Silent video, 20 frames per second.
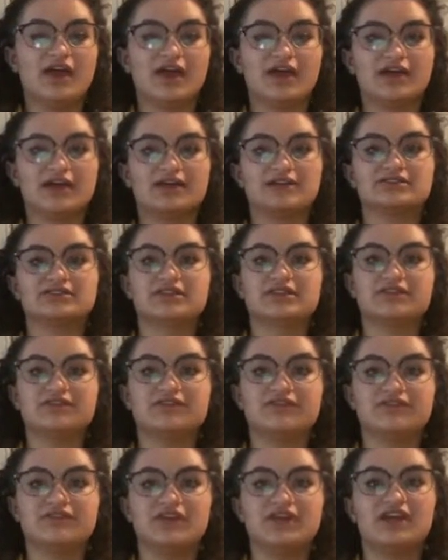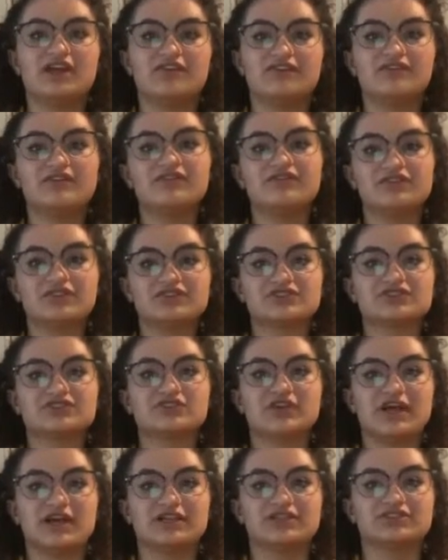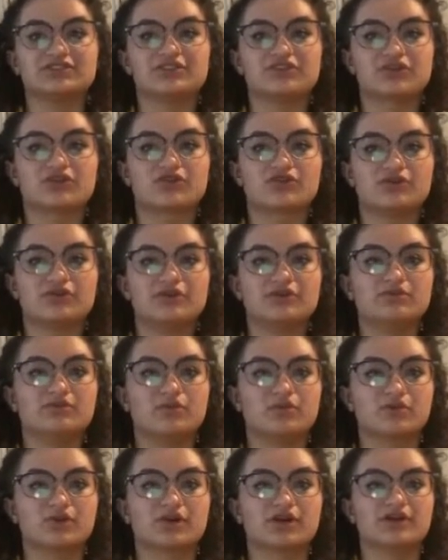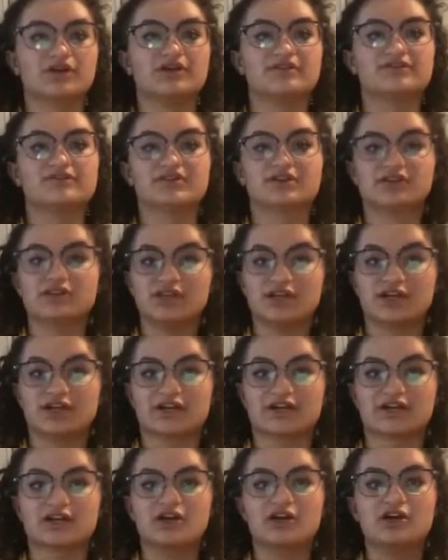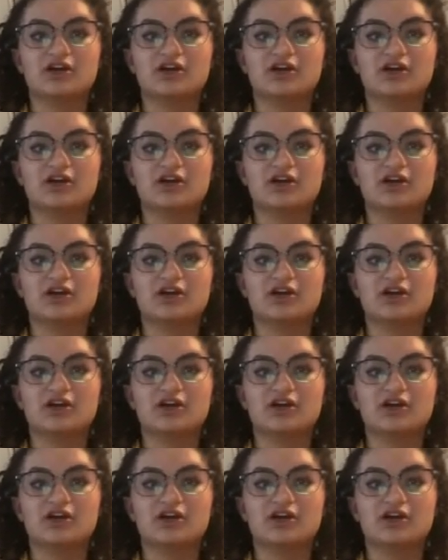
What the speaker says: and if an official end to the Korean War is declared